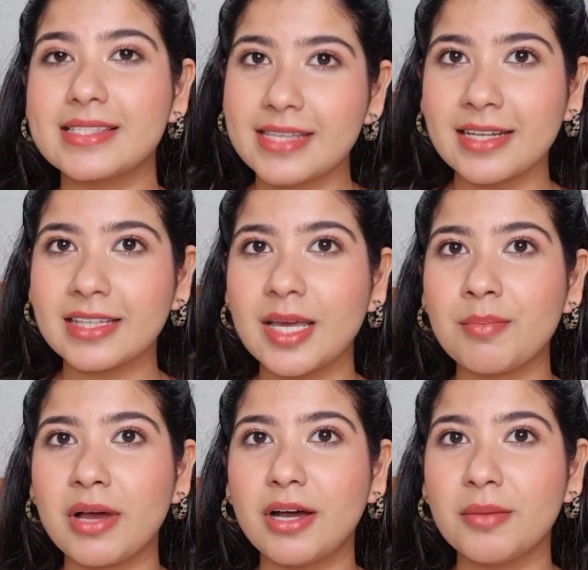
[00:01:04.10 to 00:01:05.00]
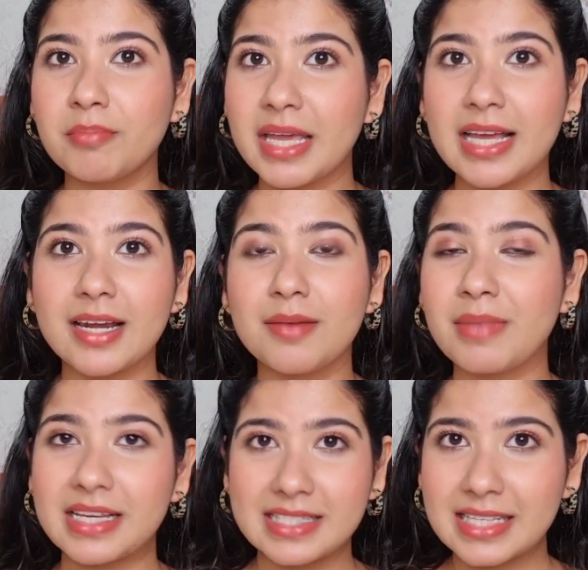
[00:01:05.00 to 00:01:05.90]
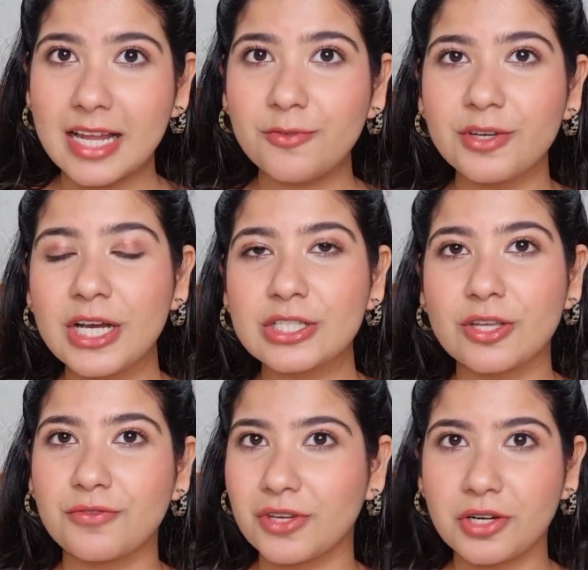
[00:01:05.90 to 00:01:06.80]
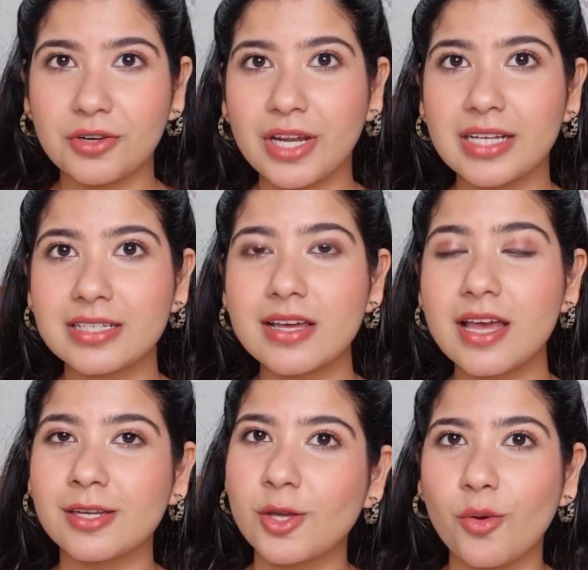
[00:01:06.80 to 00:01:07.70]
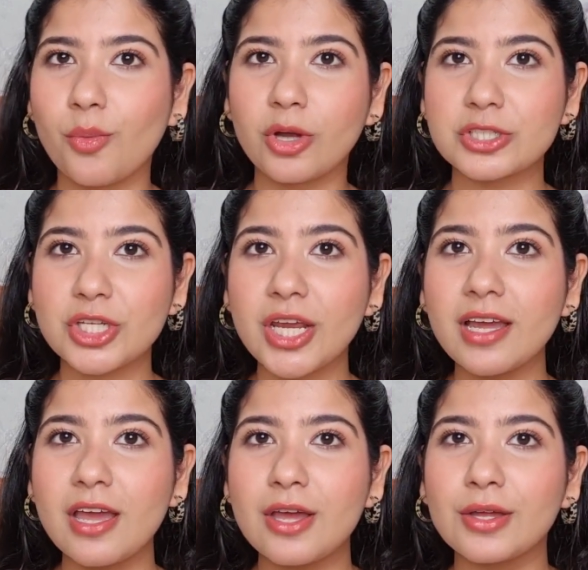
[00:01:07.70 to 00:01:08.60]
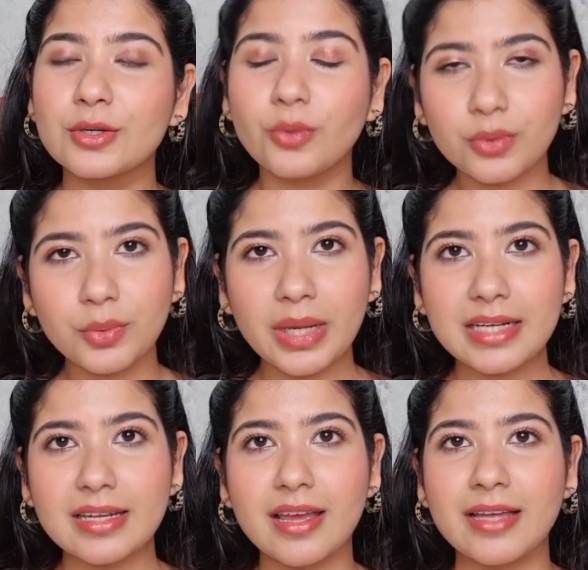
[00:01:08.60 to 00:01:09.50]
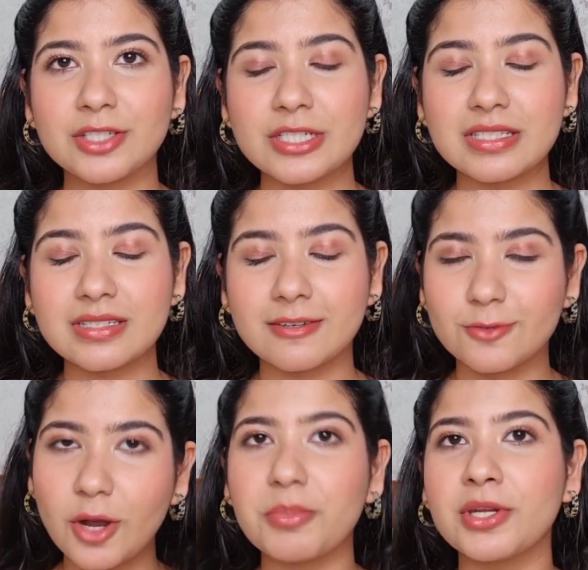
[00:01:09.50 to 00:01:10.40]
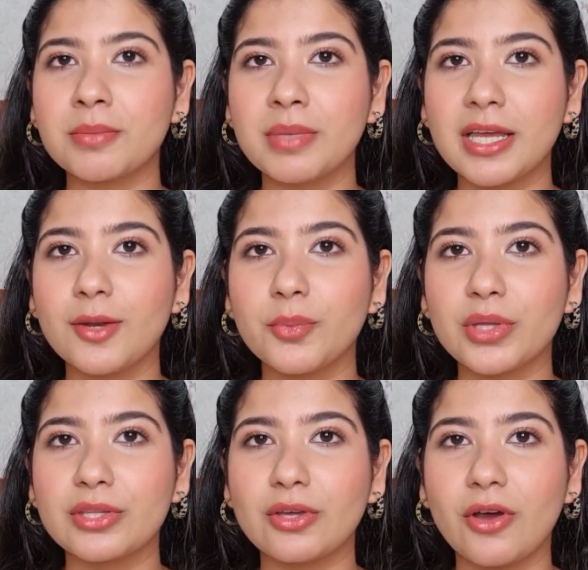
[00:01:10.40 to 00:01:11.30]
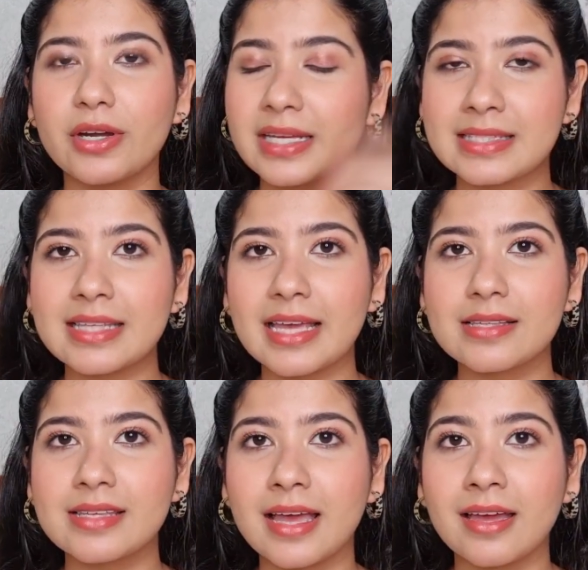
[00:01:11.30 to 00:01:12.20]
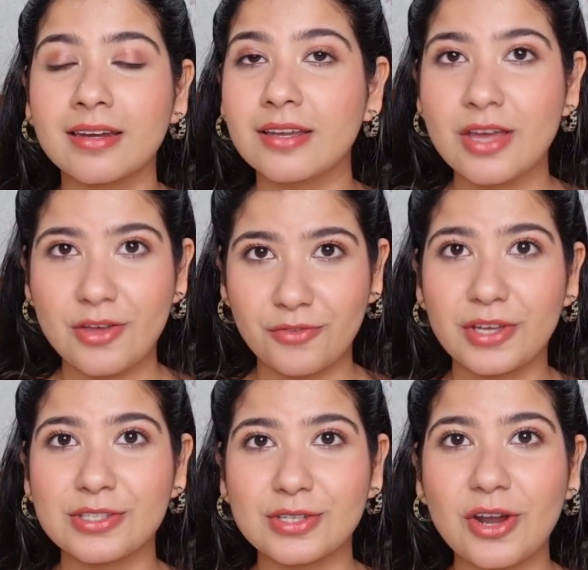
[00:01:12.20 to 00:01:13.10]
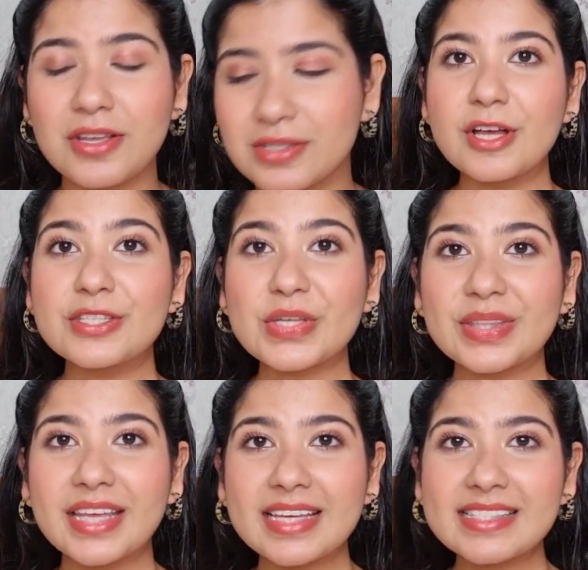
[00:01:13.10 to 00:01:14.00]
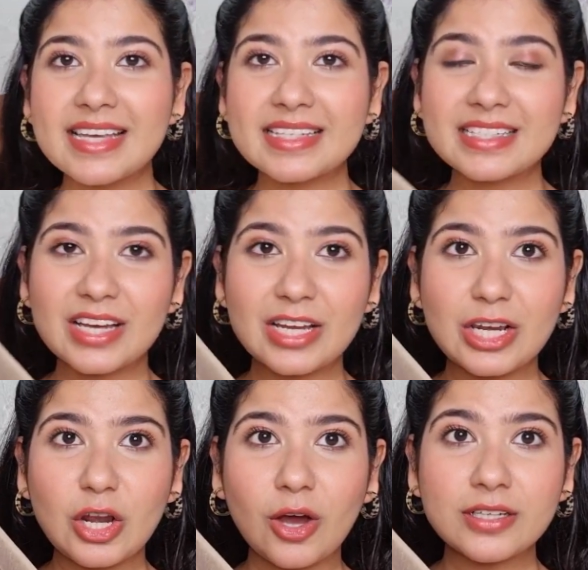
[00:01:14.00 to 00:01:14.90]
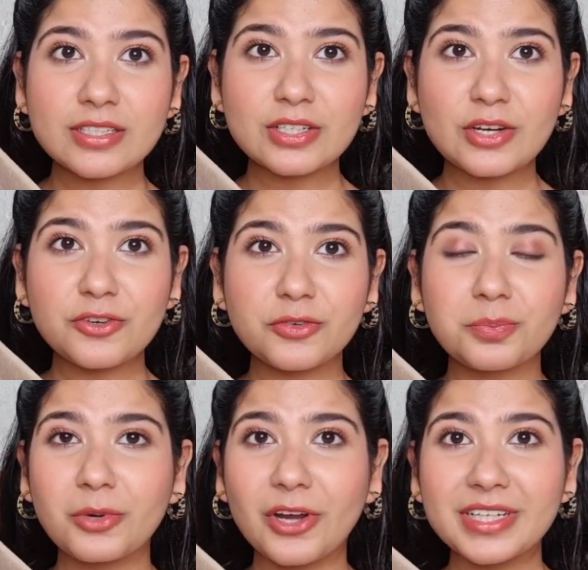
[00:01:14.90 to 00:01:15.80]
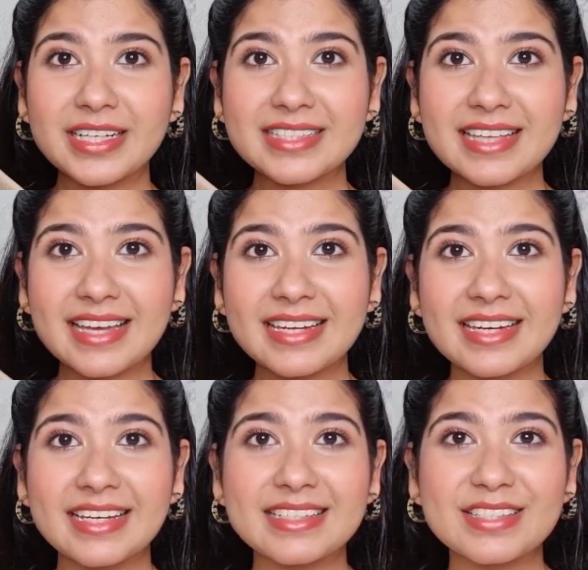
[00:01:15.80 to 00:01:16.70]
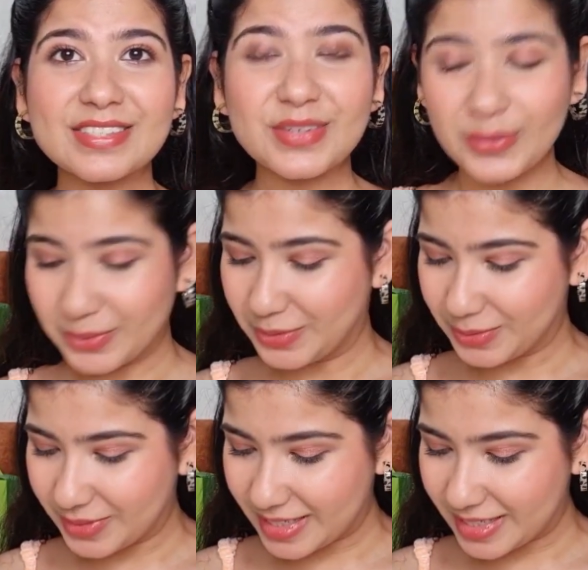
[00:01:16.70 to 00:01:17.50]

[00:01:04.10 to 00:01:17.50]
I sent them a mail myself. So if you're a creator and you're watching, don't wait and just drop in a mail with your insights, and fingers crossed. So they sent a lot of products and let's go through